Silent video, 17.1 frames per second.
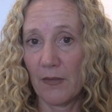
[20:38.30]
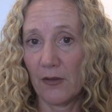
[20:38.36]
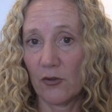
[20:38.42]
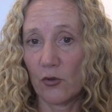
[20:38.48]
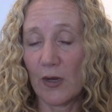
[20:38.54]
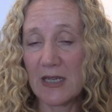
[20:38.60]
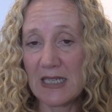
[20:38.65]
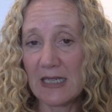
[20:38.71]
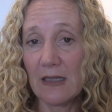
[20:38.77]

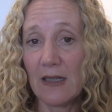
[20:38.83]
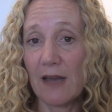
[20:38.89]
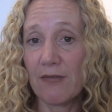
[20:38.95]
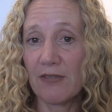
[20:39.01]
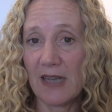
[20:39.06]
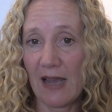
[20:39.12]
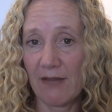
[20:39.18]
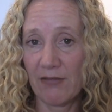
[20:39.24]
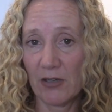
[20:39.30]

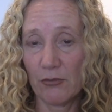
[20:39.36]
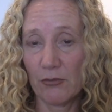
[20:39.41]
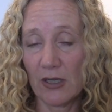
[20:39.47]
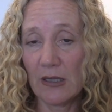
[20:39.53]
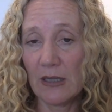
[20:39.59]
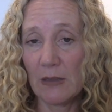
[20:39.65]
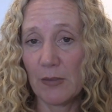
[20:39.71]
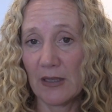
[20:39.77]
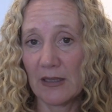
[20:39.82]
2011 having
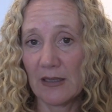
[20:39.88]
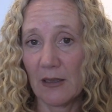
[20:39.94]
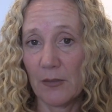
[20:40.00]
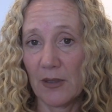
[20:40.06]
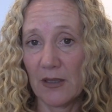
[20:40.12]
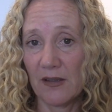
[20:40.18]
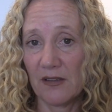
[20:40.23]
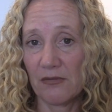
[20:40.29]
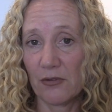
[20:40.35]
really been
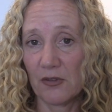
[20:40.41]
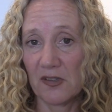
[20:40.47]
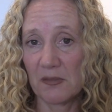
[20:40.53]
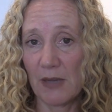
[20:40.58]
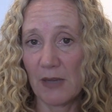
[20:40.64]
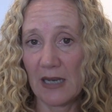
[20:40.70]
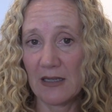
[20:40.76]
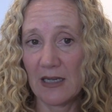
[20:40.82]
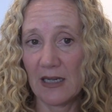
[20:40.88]
Kabila's
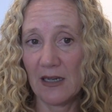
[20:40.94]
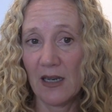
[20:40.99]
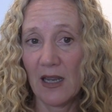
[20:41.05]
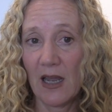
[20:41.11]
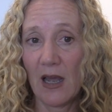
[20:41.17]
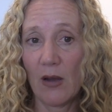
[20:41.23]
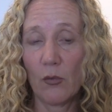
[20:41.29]
first mandate,